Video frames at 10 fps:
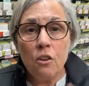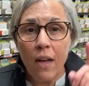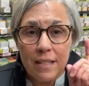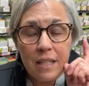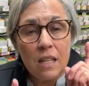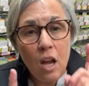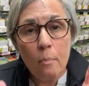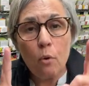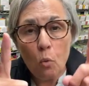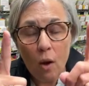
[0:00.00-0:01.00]
So that's the
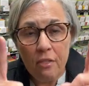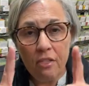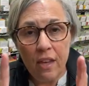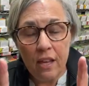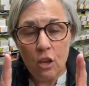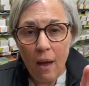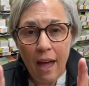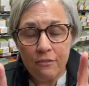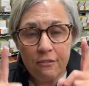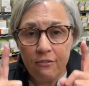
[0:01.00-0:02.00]
number one thing you
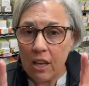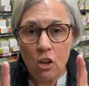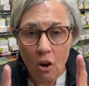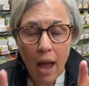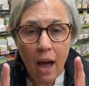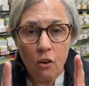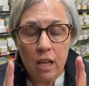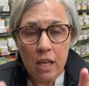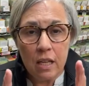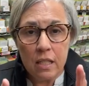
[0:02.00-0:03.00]
have to figure out
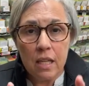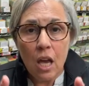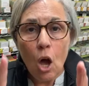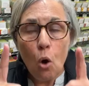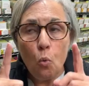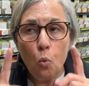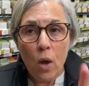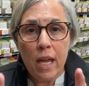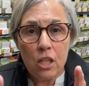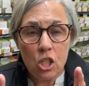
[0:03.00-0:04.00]
is
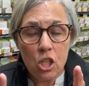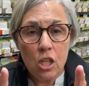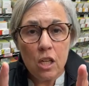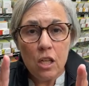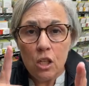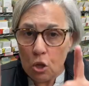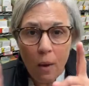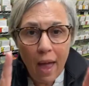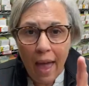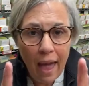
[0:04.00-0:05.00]
which
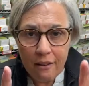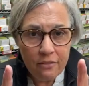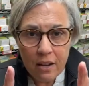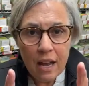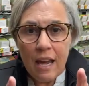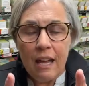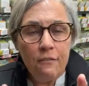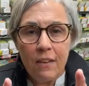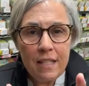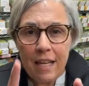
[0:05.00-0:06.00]
you have.
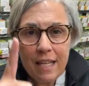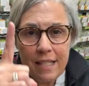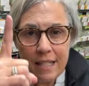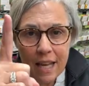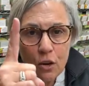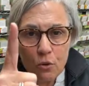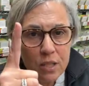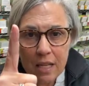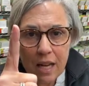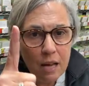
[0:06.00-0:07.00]
If it's a single
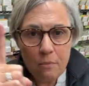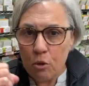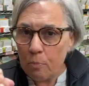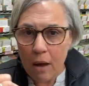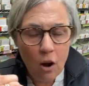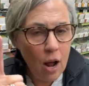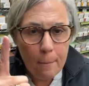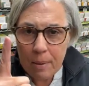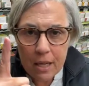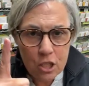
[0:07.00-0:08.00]
stem, you better
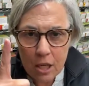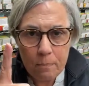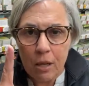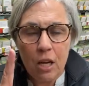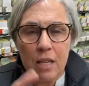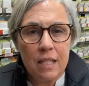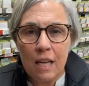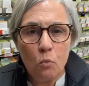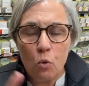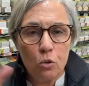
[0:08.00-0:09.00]
not pinch it because
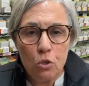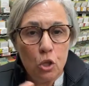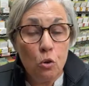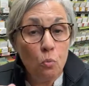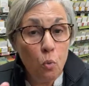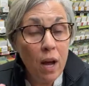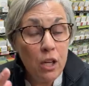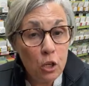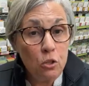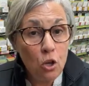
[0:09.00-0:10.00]
it will do
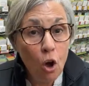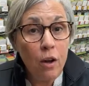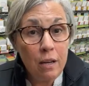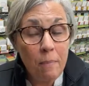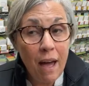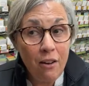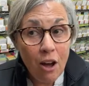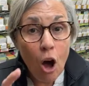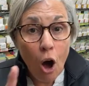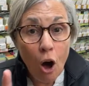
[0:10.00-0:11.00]
what you're talking about.
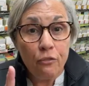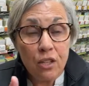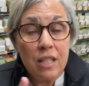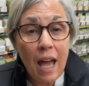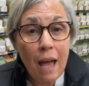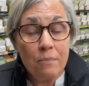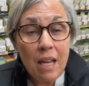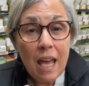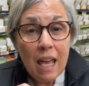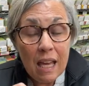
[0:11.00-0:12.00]

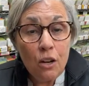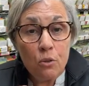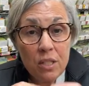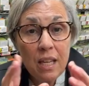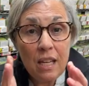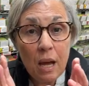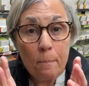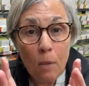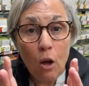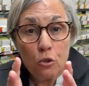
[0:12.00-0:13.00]
Oftentimes, it'll send
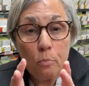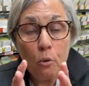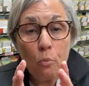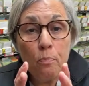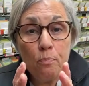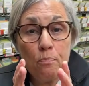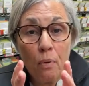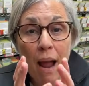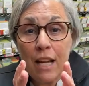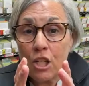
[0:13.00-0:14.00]
up multiple
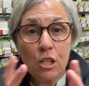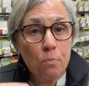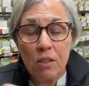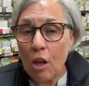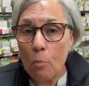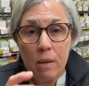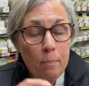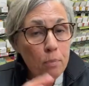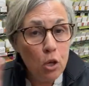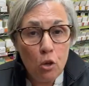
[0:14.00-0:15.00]
branches, but they'll
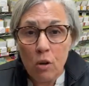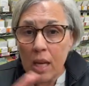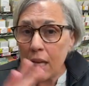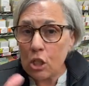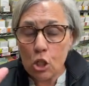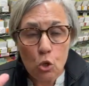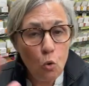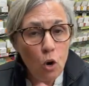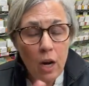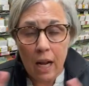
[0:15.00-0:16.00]
be puny and
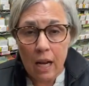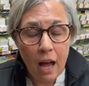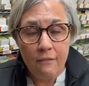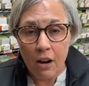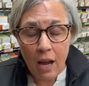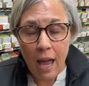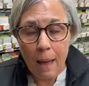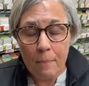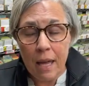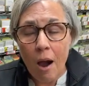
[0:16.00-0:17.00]
short and not very
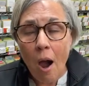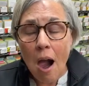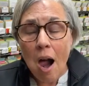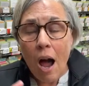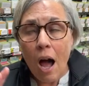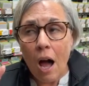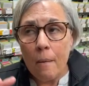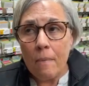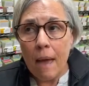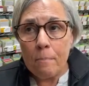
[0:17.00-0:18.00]
happy.
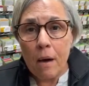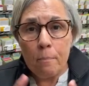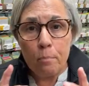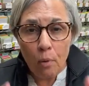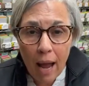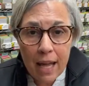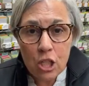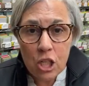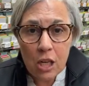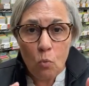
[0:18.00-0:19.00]
Um, but
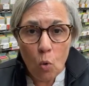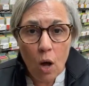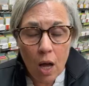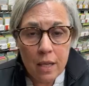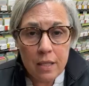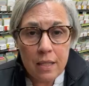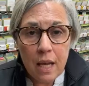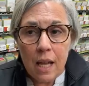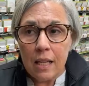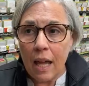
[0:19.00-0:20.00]
branching ones
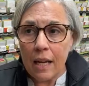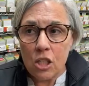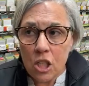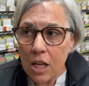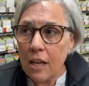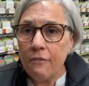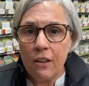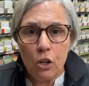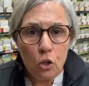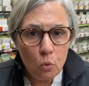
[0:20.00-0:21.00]
like Chief
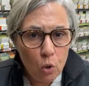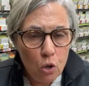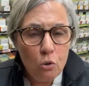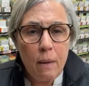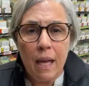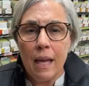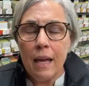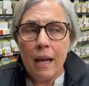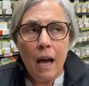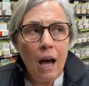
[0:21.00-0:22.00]
and
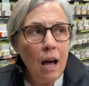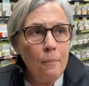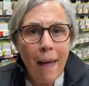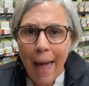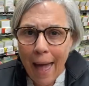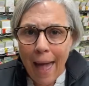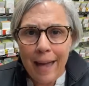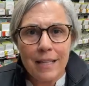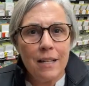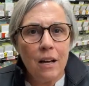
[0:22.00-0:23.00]
Kurume, um,
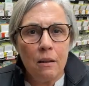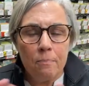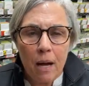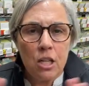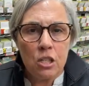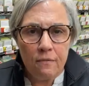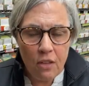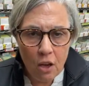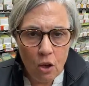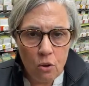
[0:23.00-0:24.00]
Act, a bunch of
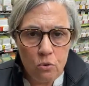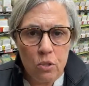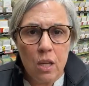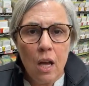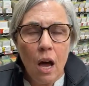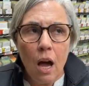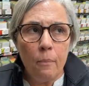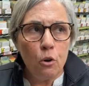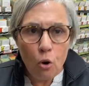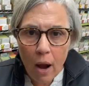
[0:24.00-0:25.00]
those,
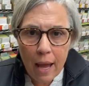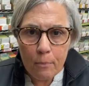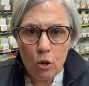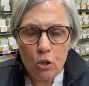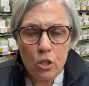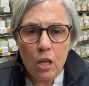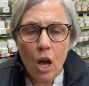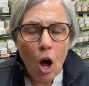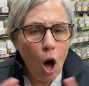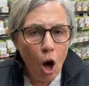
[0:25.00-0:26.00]
um, Cramer's,
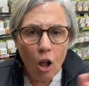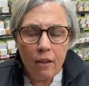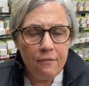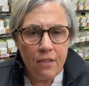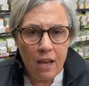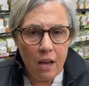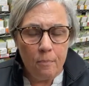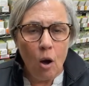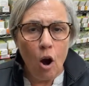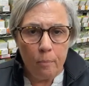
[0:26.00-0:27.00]
all of
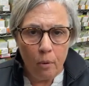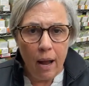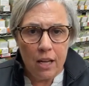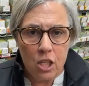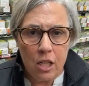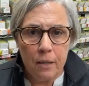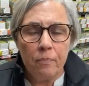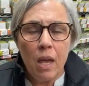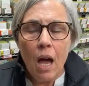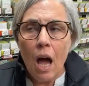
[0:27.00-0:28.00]
them are
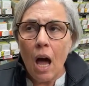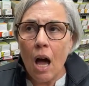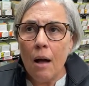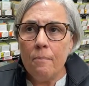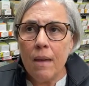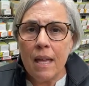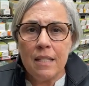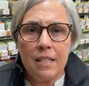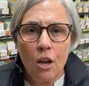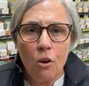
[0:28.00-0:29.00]
branching. Um,
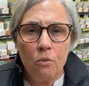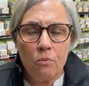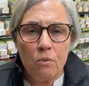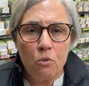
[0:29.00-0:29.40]
and so